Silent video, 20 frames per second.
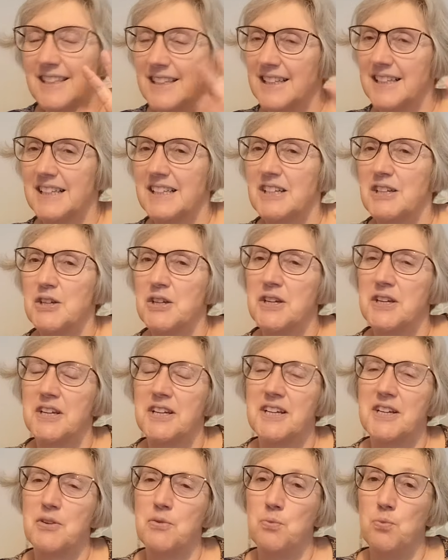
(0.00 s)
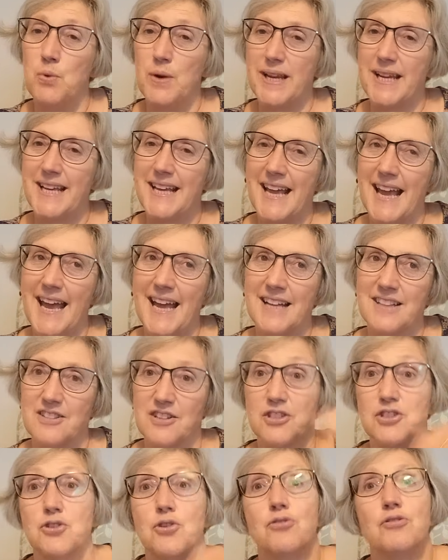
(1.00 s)
we get
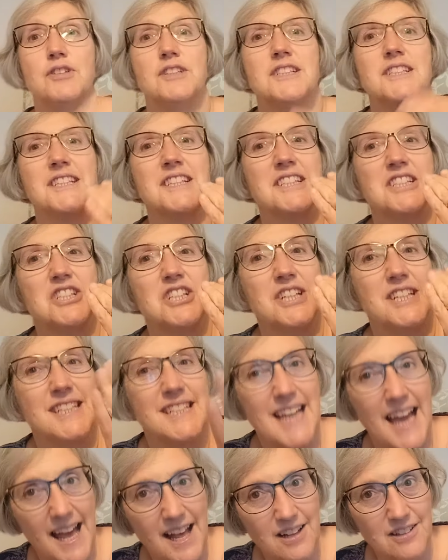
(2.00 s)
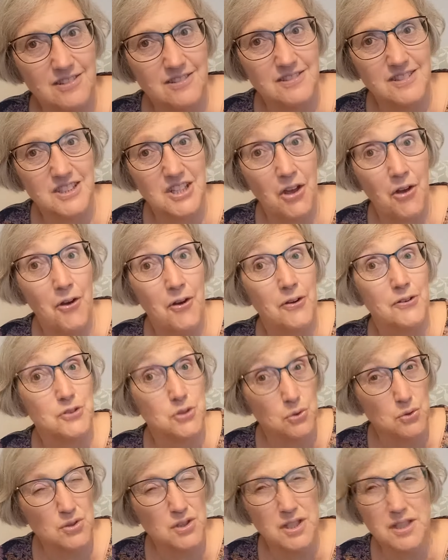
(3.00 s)
the stories that she tells her
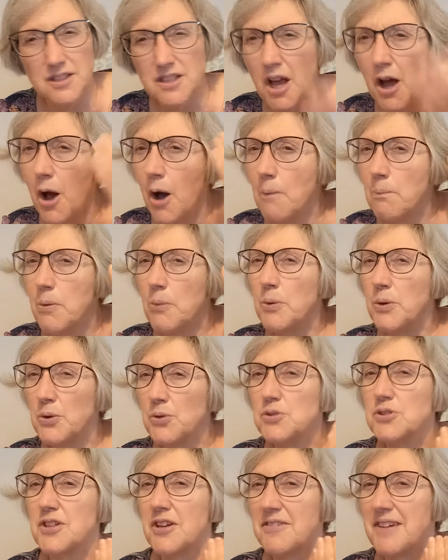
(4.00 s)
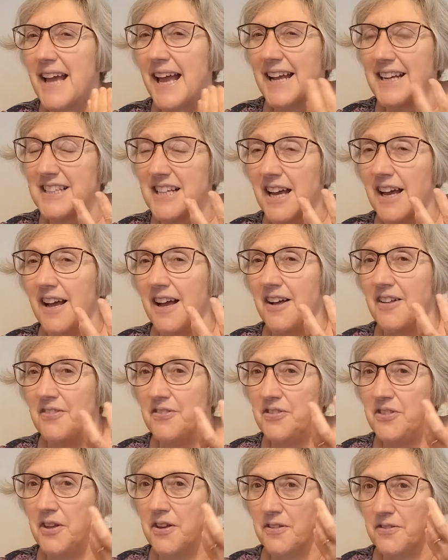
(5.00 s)
daughters, but we also get
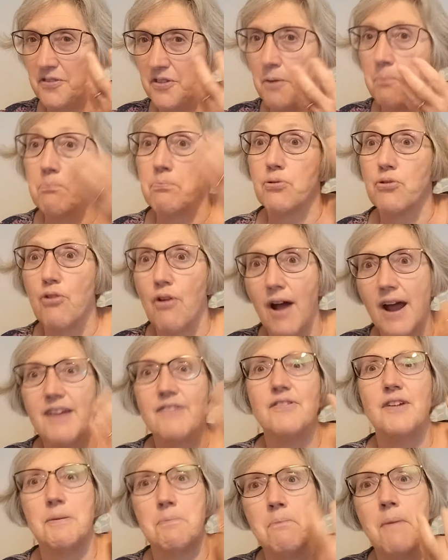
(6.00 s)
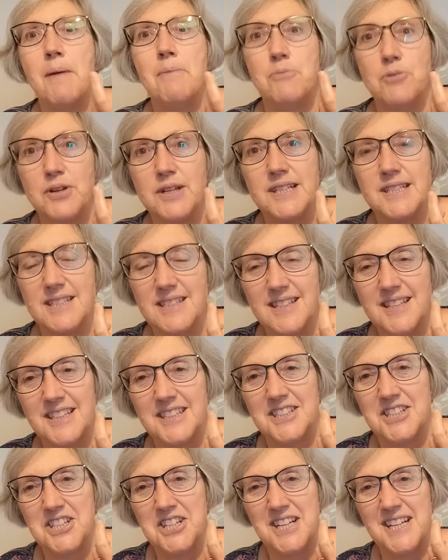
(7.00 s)
the private memories
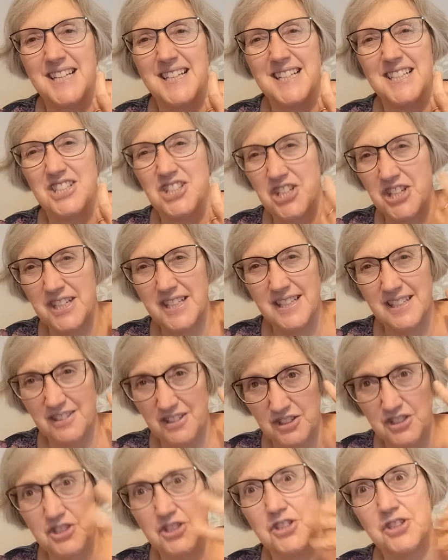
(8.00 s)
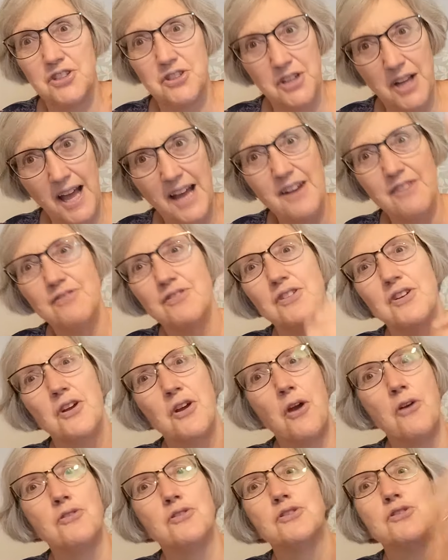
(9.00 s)
that she kind of
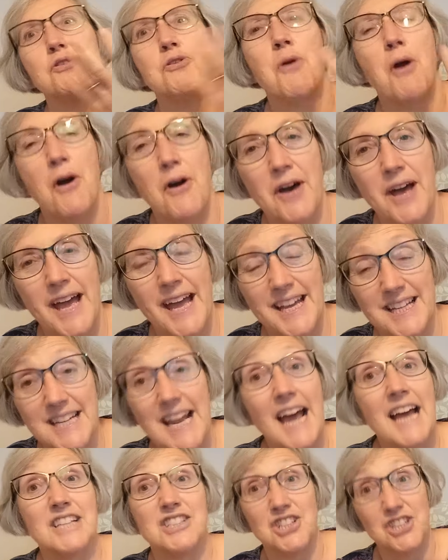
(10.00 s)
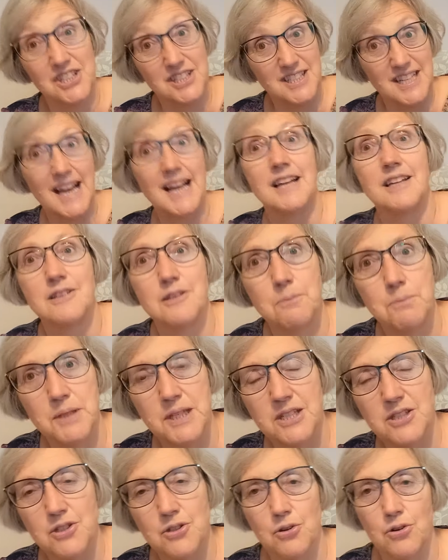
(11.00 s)
go through her head as she's telling them
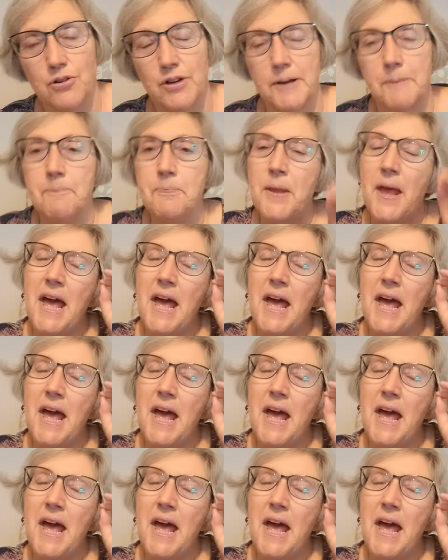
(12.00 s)
this story.